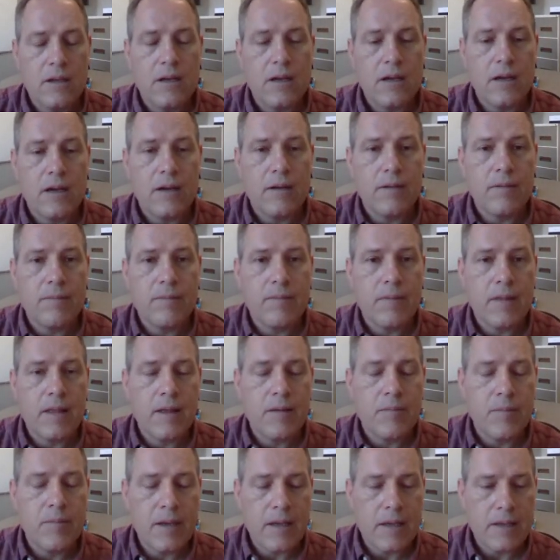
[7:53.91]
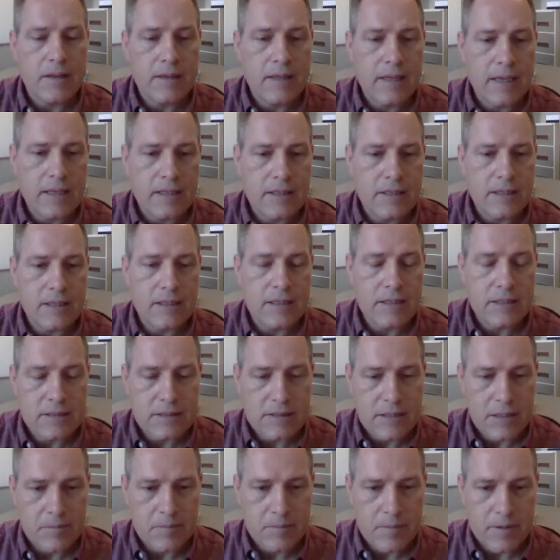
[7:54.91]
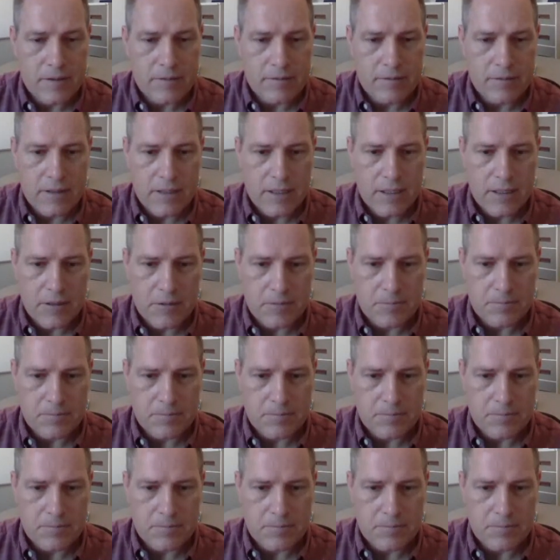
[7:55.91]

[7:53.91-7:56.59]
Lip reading: about that in a separate video.